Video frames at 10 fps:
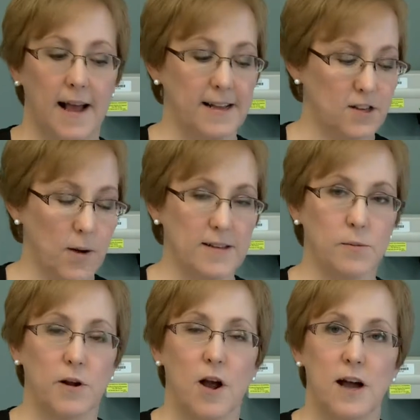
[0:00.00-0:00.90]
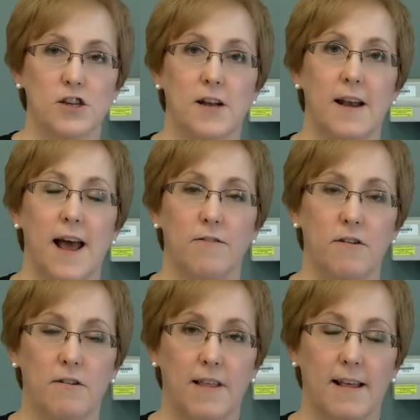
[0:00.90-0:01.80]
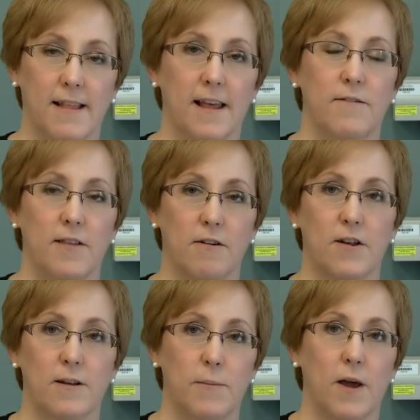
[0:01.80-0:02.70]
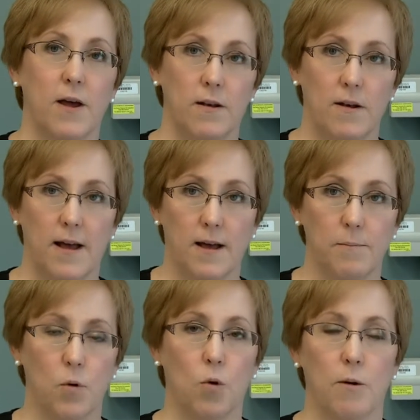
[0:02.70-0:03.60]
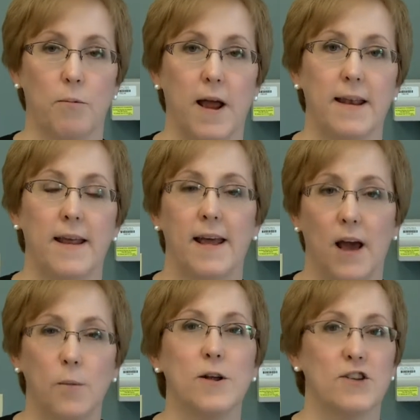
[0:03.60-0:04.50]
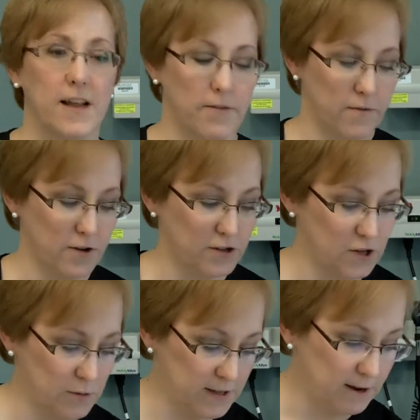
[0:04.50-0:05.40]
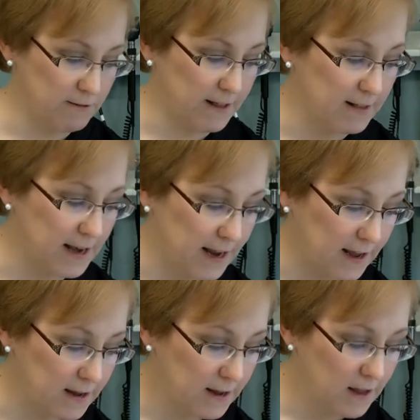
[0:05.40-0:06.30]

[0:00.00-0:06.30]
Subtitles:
And so as a precaution, after they leave, they're going to be on Orapred. And we usually give the first dose here in the clinic.